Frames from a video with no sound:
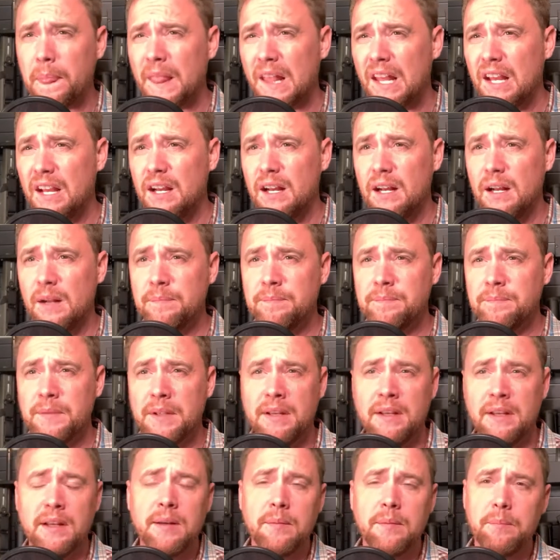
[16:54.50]

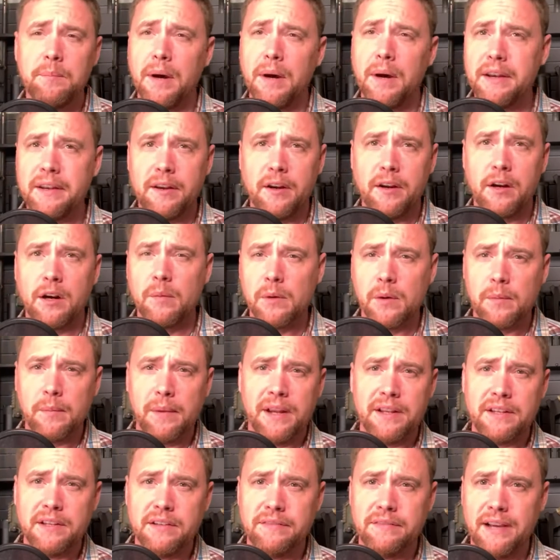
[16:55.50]
body armor
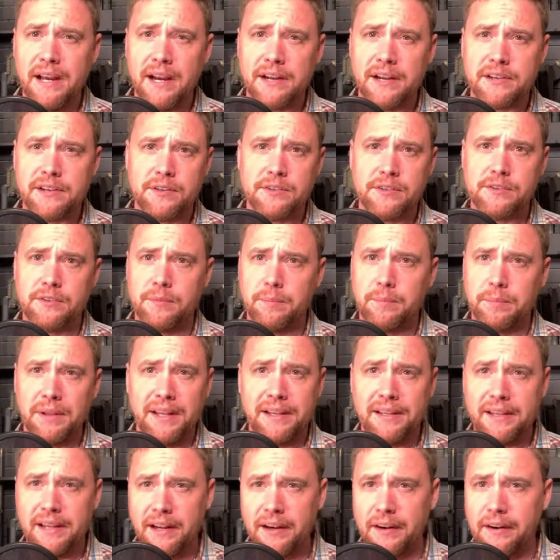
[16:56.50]
manufacturers or
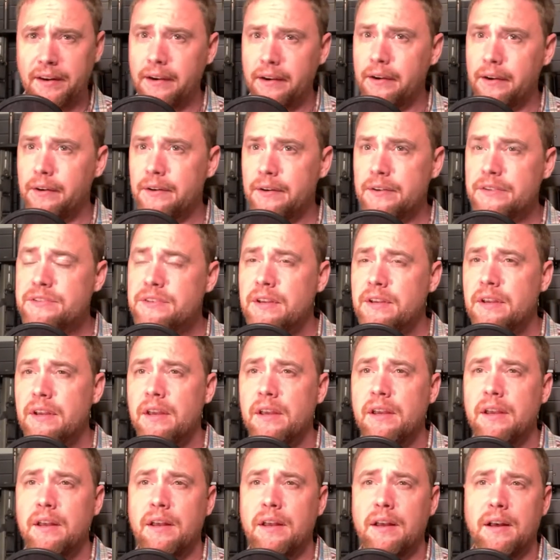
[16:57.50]
plate carriers
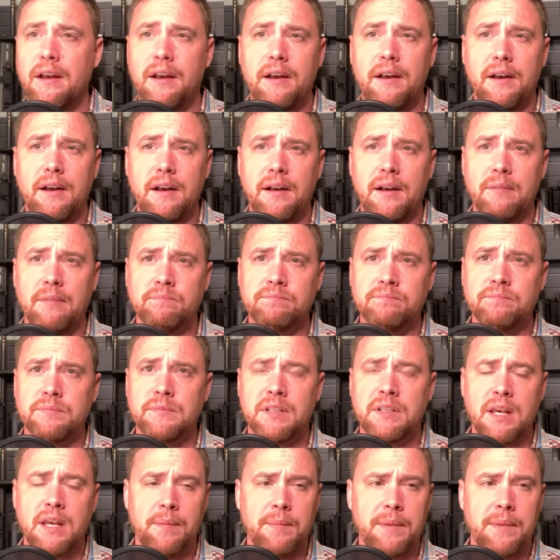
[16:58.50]

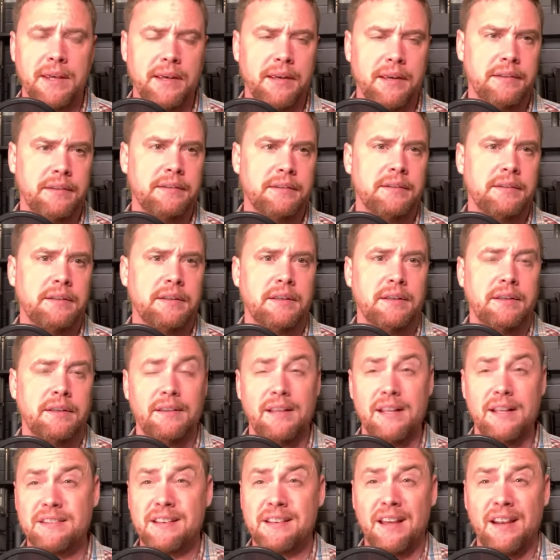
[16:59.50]
come in.
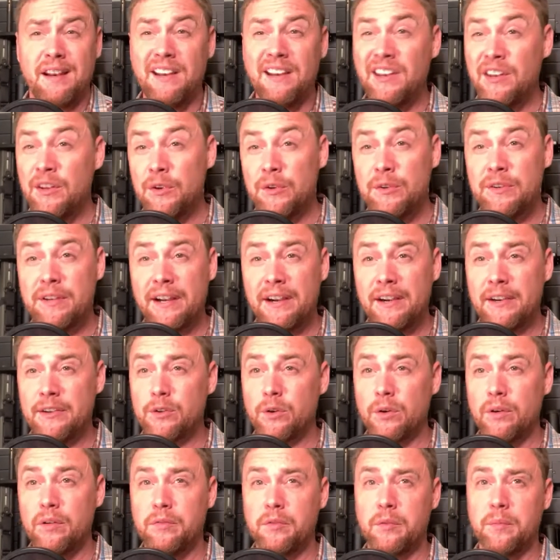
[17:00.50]
That's kind of new
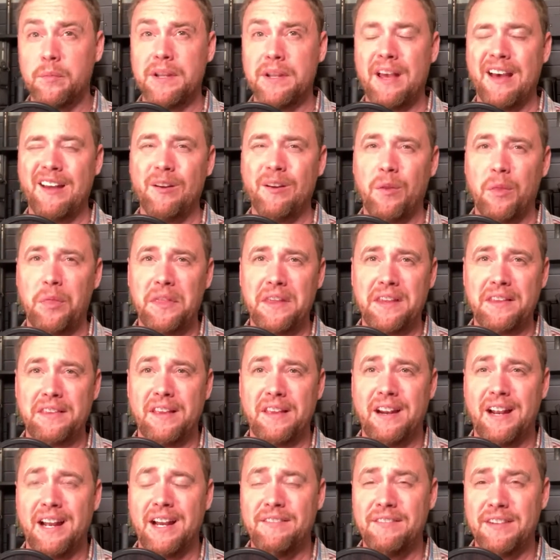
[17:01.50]
territory for me. I don't think that
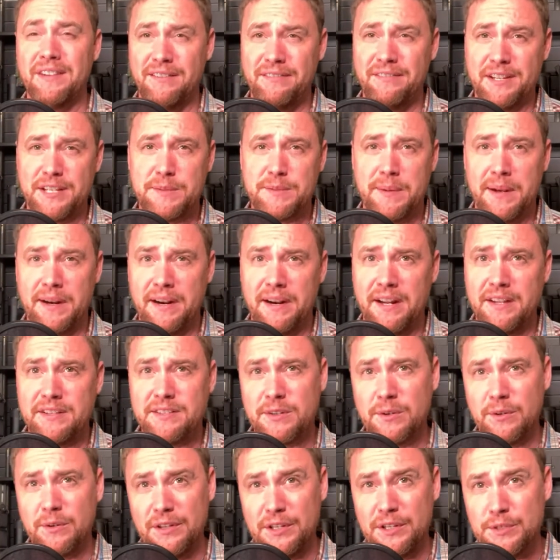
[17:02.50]
I have enough experience
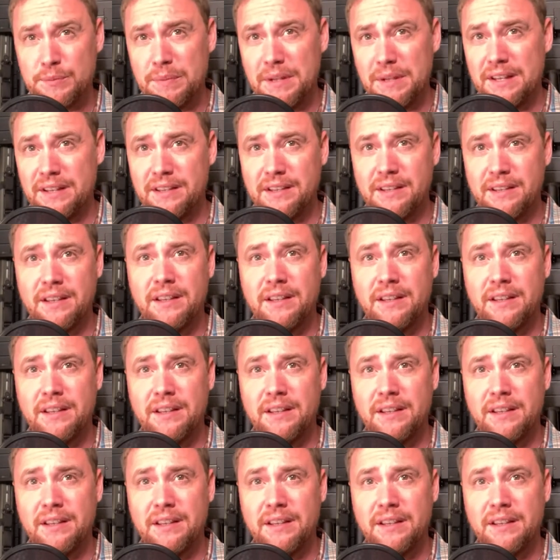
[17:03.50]
to really speak